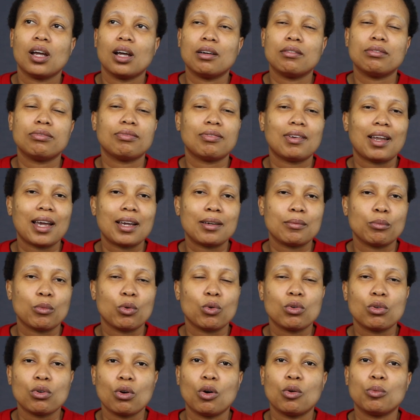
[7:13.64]
a Fly
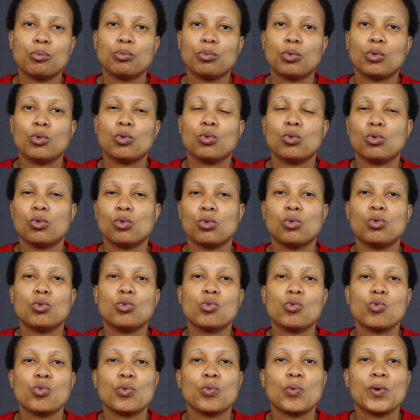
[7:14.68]
More combo,
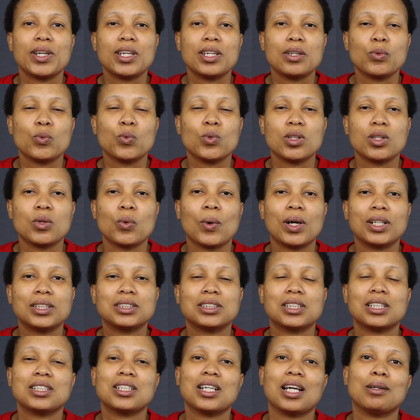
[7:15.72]
or with the
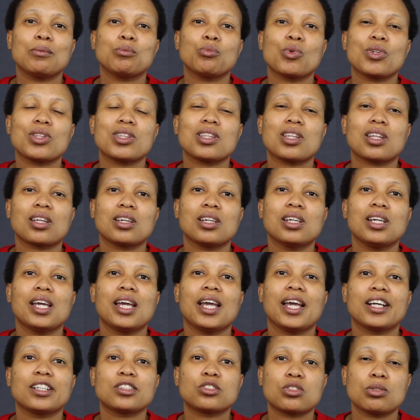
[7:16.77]
ones that come with the
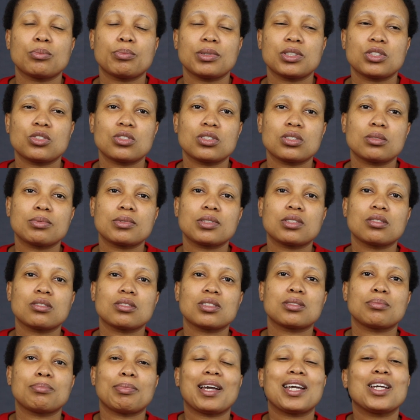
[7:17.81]
extra batteries,
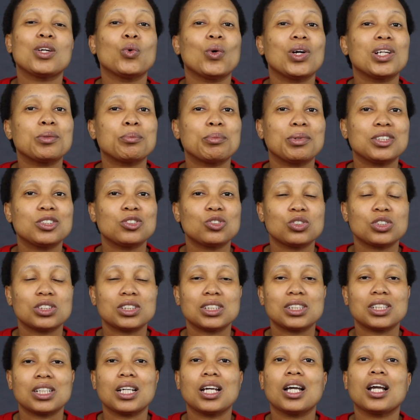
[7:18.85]
because buying one
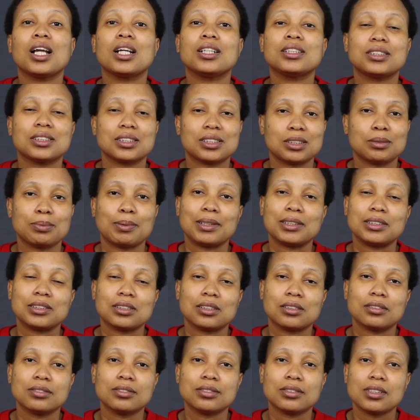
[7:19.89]
battery, it's
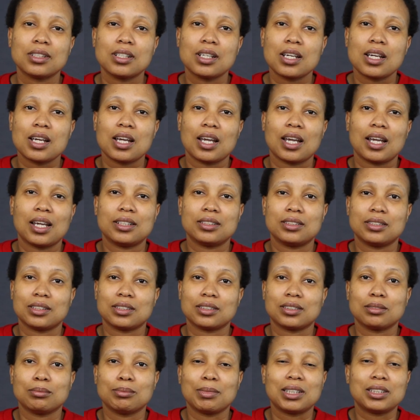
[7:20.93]
expensive. It
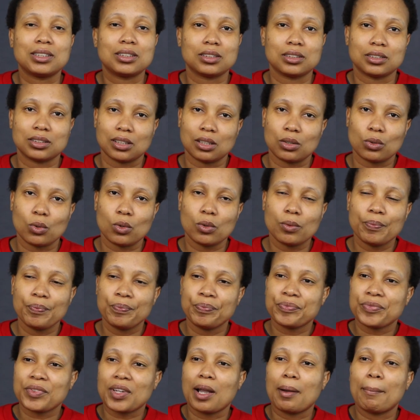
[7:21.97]
doesn't make sense at all.
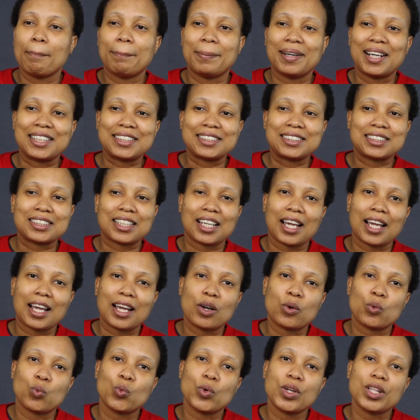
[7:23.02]
But
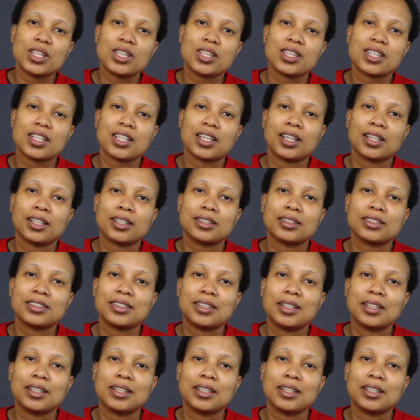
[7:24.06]
with the